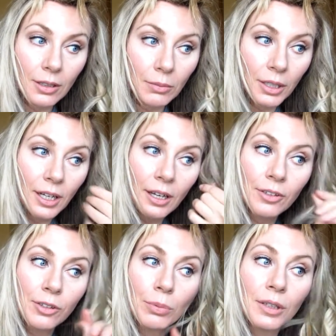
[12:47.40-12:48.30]
But I
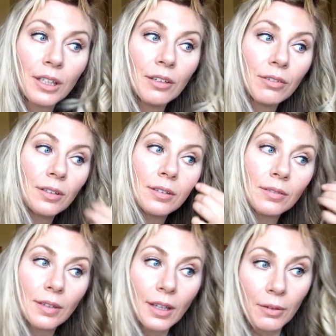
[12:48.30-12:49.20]
also believe
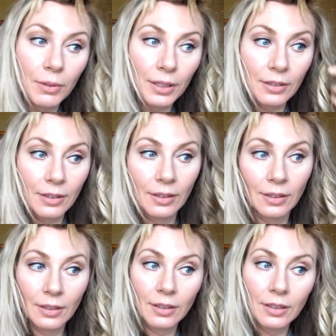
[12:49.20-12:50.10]
I
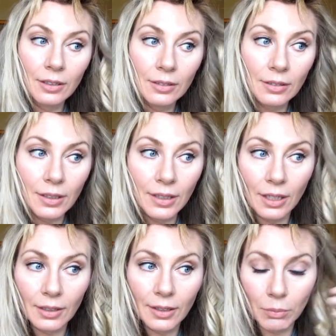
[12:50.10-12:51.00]

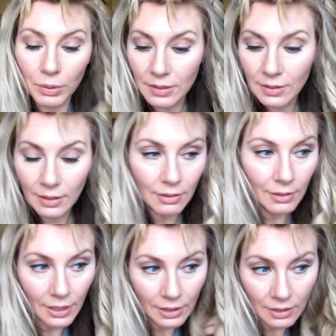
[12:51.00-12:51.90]
cut that piece the
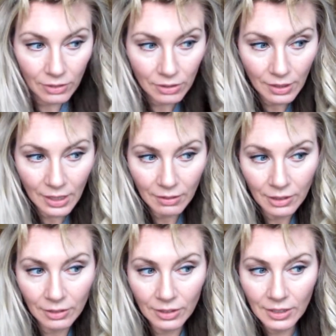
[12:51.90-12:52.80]
other day. You ever do that, or
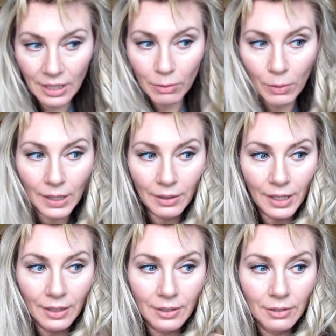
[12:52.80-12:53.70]
you just have a wild
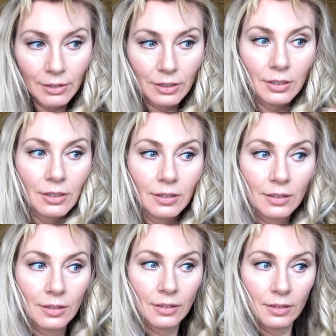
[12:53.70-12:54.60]
hair and you just,
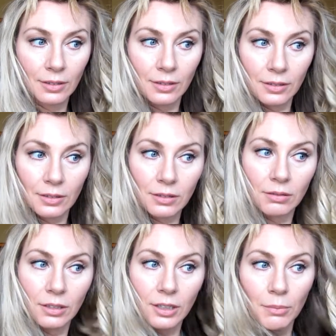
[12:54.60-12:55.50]
oh
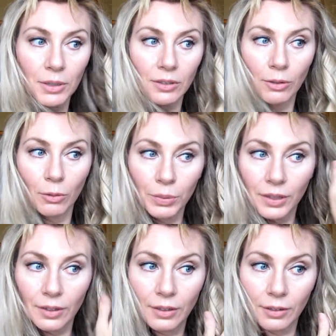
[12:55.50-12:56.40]
look, I missed a whole
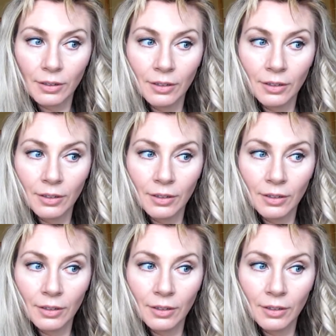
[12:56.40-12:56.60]
piece here.